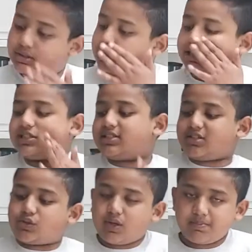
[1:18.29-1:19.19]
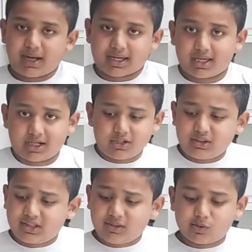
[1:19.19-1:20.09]
So this is a twin packet. I
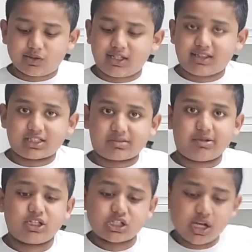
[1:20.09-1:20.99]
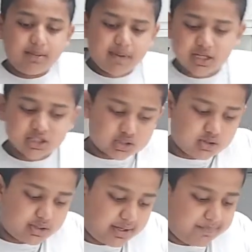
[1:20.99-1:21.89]
don't think we'll need this much, but I just
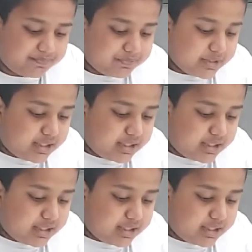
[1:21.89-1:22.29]
got it.